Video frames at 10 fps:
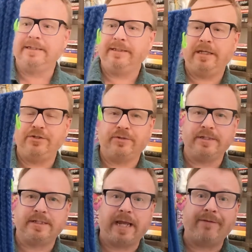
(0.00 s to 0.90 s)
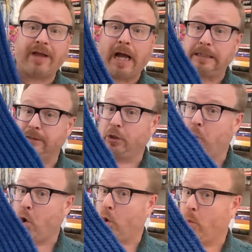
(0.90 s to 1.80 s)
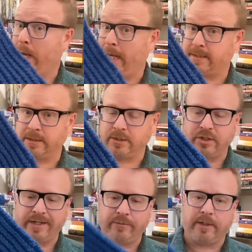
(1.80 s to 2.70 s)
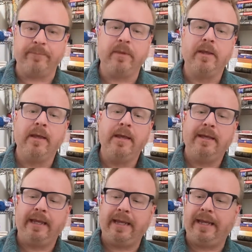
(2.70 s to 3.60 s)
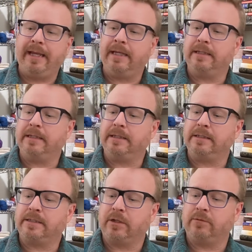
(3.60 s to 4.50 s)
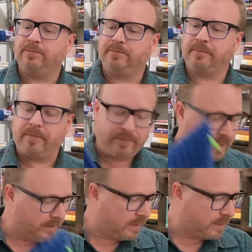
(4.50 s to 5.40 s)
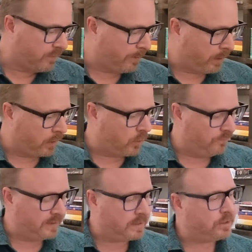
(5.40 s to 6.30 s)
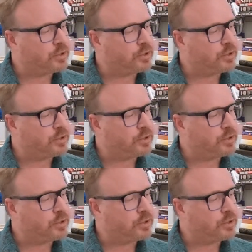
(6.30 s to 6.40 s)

As you can see, I've gotten a long way since January. And so this is of the Barrico Vintage.